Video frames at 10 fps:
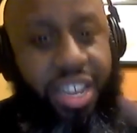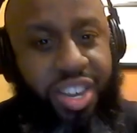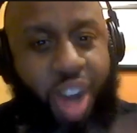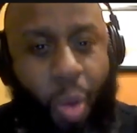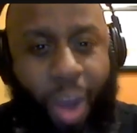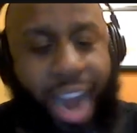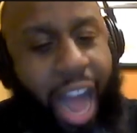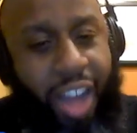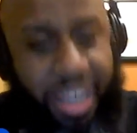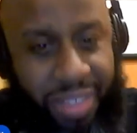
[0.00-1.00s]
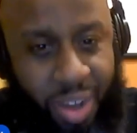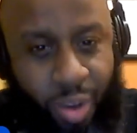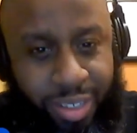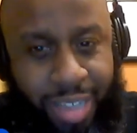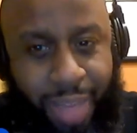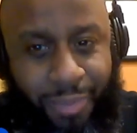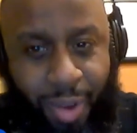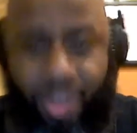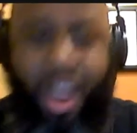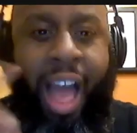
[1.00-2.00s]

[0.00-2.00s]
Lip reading: You know what? I'll even go a step further.